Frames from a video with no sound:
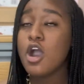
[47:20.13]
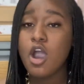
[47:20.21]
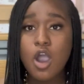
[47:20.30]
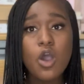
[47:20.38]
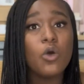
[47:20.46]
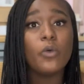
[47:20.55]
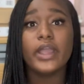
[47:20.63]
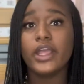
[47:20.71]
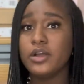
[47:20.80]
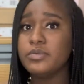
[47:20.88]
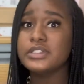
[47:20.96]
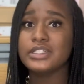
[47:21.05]
oh,
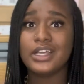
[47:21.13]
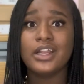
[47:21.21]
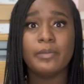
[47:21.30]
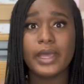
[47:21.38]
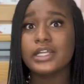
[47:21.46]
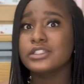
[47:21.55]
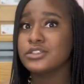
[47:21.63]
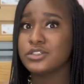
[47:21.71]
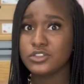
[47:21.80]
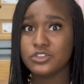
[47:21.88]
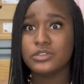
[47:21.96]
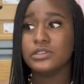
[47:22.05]
it was getting back to
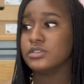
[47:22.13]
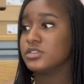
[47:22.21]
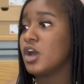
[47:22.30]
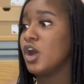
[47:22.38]
the drills.